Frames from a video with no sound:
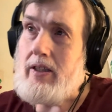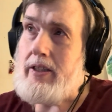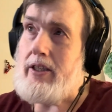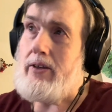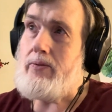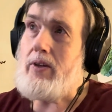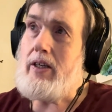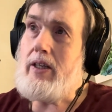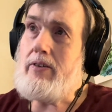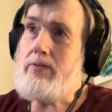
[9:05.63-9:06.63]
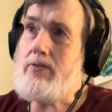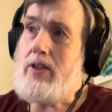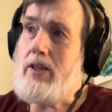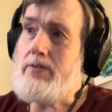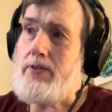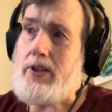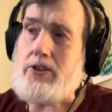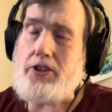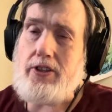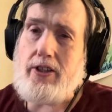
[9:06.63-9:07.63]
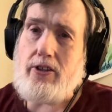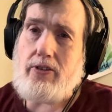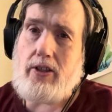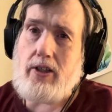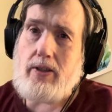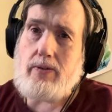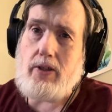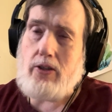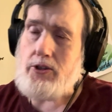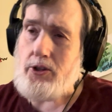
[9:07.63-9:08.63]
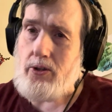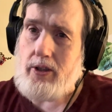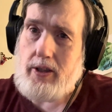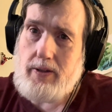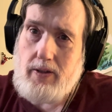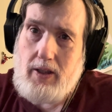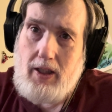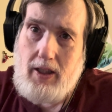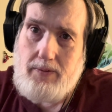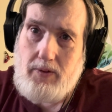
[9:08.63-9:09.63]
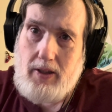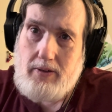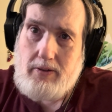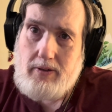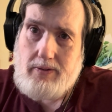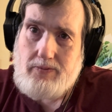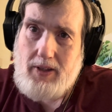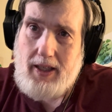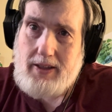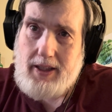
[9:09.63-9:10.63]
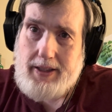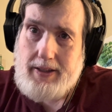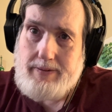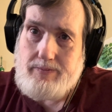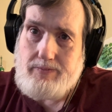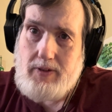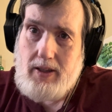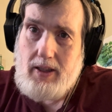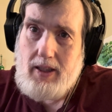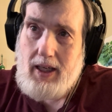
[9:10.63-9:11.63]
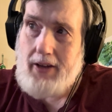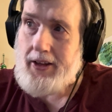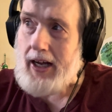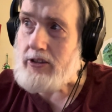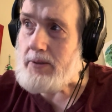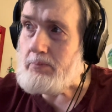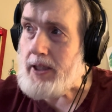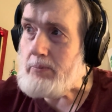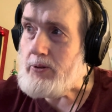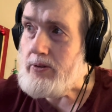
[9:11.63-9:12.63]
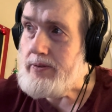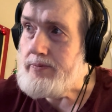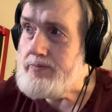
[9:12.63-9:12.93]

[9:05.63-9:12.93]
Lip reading: for those of you that don't know, Osceola has like 1,000 people.